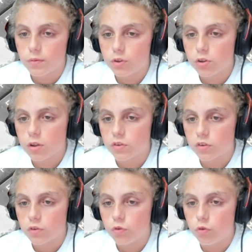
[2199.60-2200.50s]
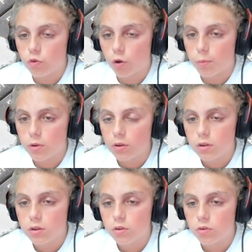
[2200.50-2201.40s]
you can set it to normal,
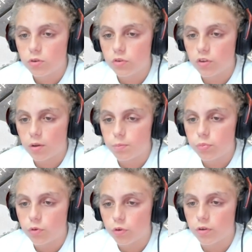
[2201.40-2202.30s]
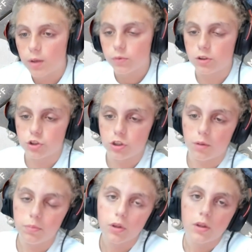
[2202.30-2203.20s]
dump, or
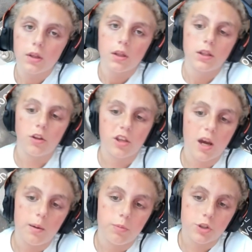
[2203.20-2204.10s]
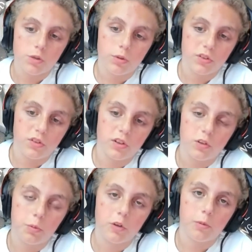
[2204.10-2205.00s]
ram/dump. The cabin pressure, what it
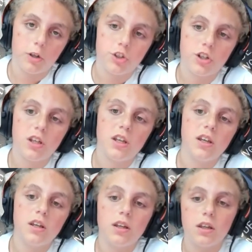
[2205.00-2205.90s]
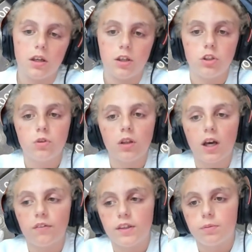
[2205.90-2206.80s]
is, pretty much you'll
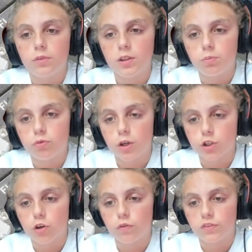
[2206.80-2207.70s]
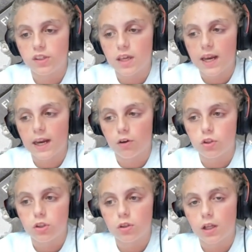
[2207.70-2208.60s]
have the pressure of the air.
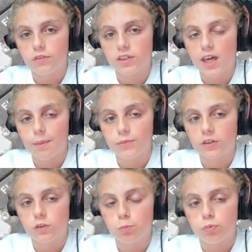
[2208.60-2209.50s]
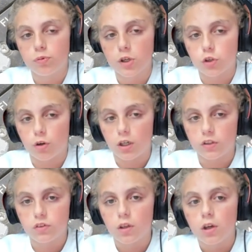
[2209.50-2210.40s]
You have the cabin is pressurized